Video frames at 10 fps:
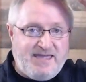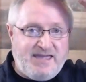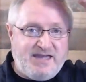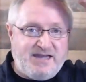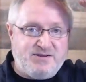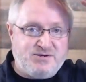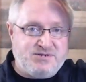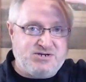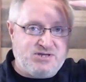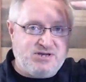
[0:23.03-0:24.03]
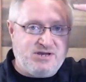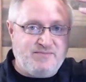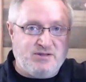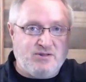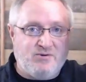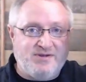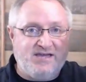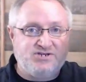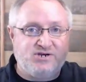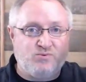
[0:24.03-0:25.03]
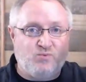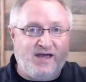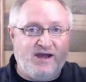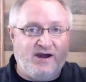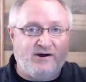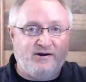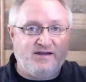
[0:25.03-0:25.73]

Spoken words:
And there's actually going to be a location where,